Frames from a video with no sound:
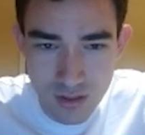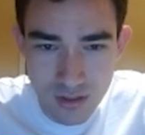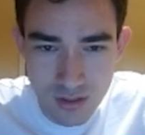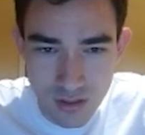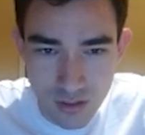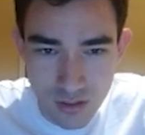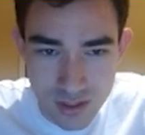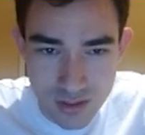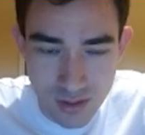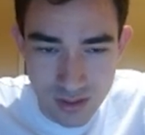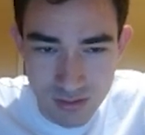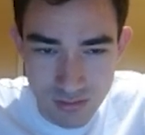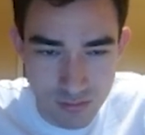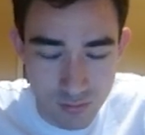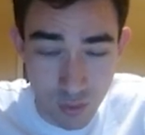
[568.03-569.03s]
Okay, so
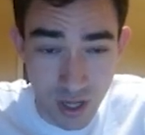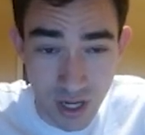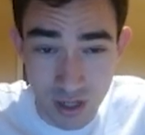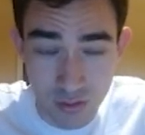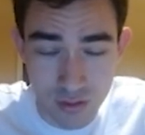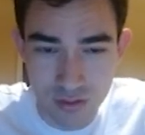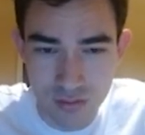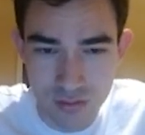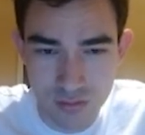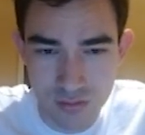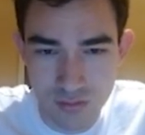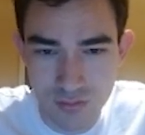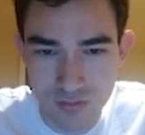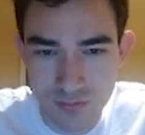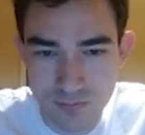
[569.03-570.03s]
wow.
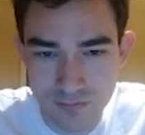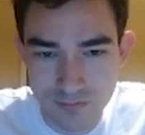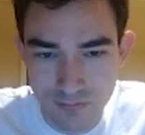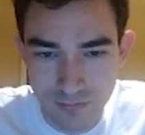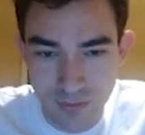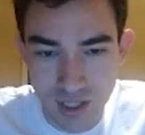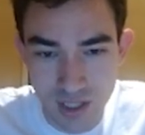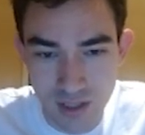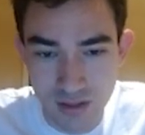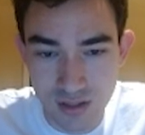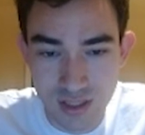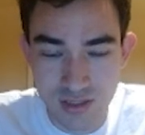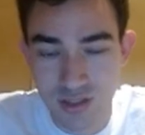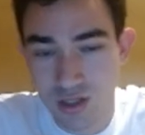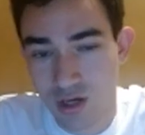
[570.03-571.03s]
He
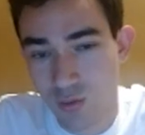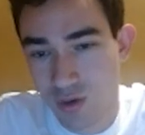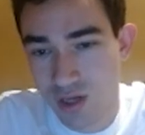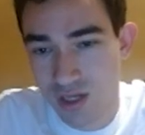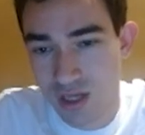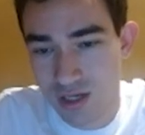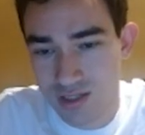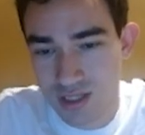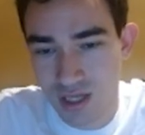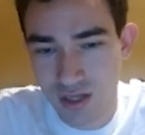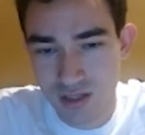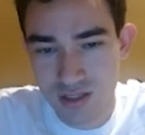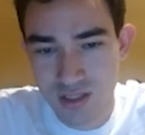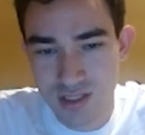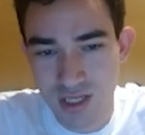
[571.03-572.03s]
does not want to get his king
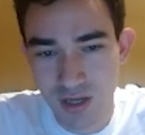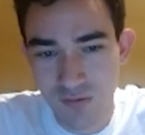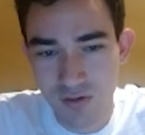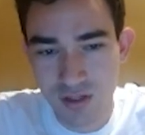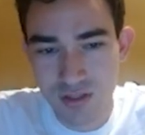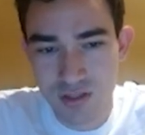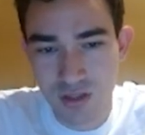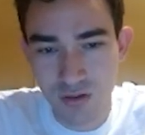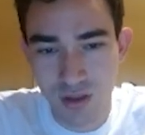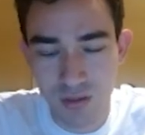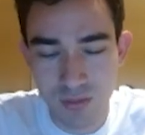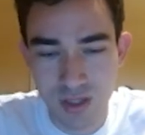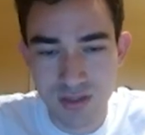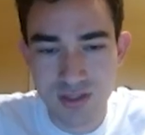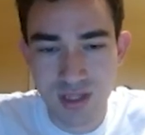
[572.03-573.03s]
into safety, so that
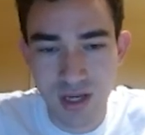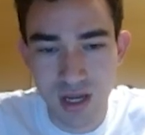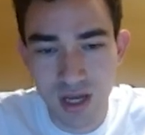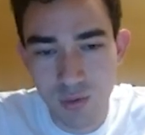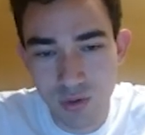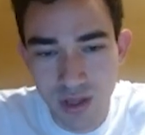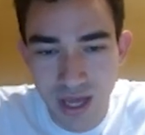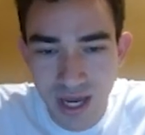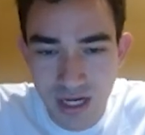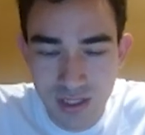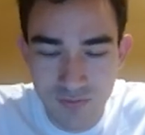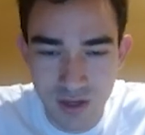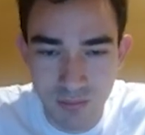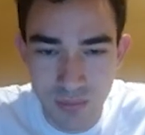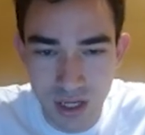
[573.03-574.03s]
means that I will
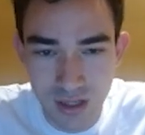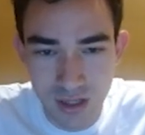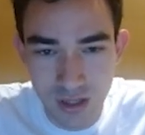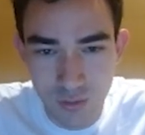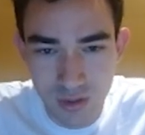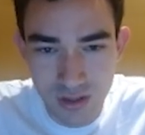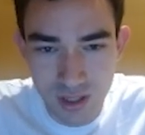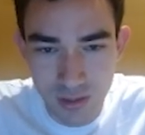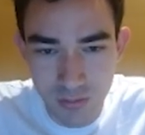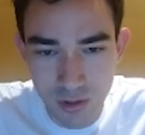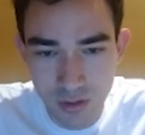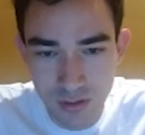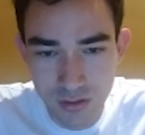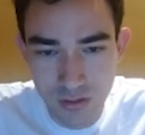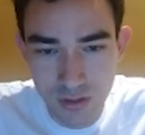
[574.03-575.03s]
activate my knight with
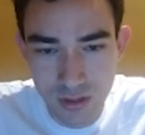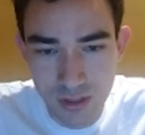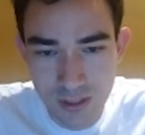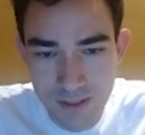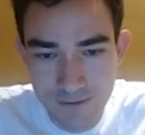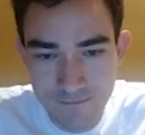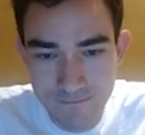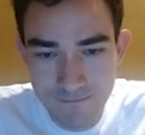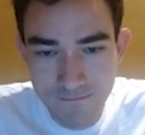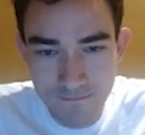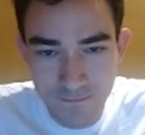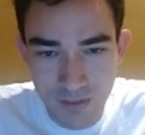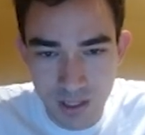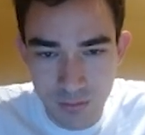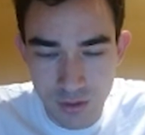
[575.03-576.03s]
tempo.
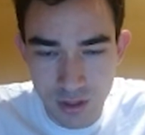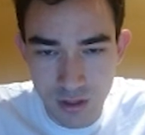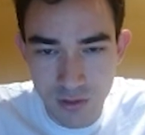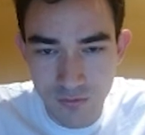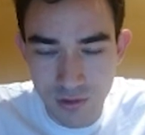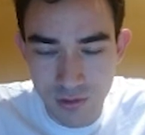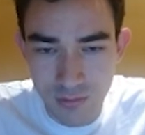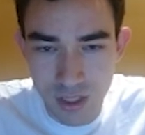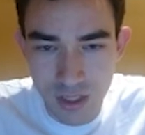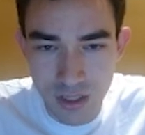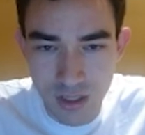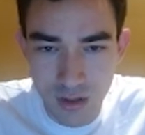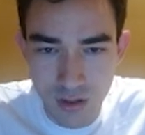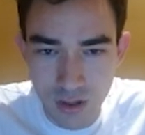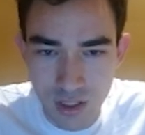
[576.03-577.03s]
Now I'm going to go for mate
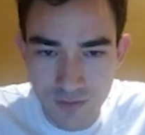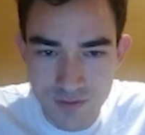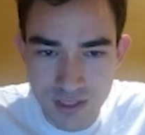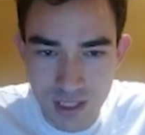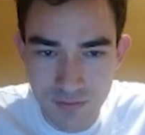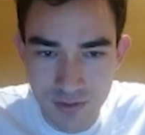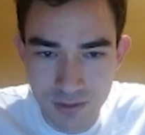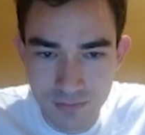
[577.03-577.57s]
here on f7.